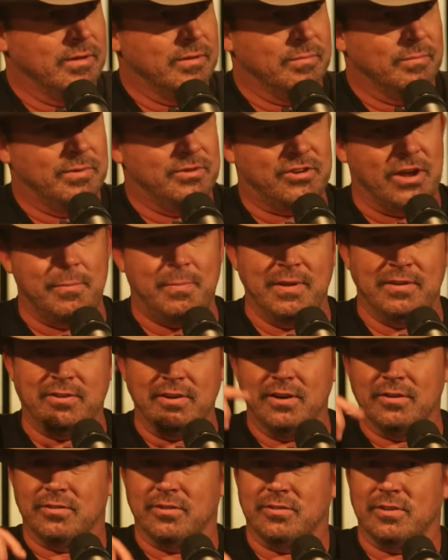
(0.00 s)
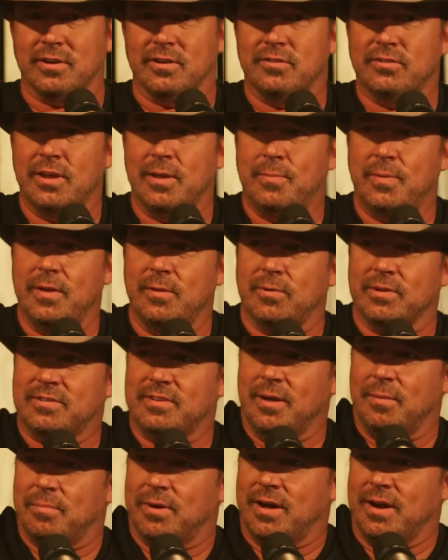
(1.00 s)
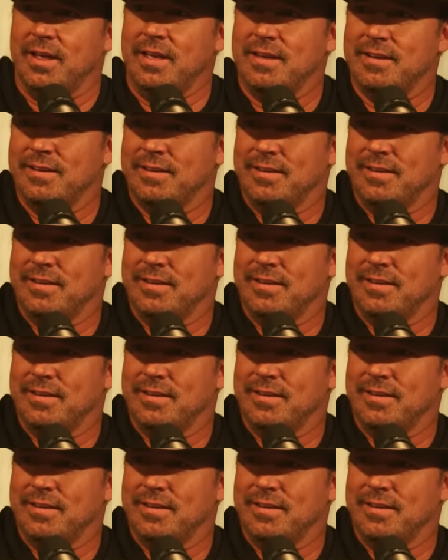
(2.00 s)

But JP Sears is here. JP, what's up, buddy?